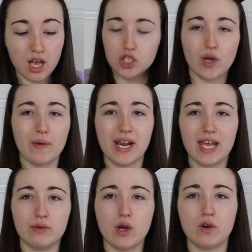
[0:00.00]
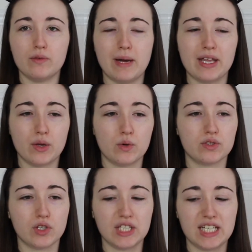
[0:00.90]
So I will let you know my
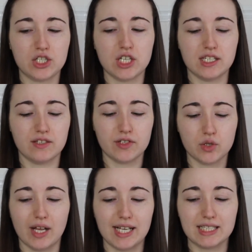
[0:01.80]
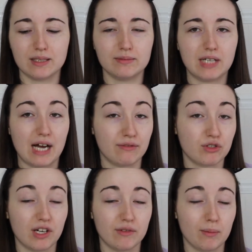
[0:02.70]
thoughts on each individual item
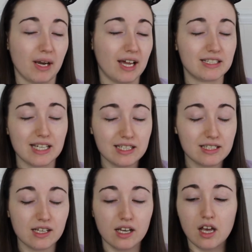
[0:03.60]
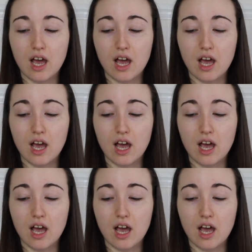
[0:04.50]
after I've applied it.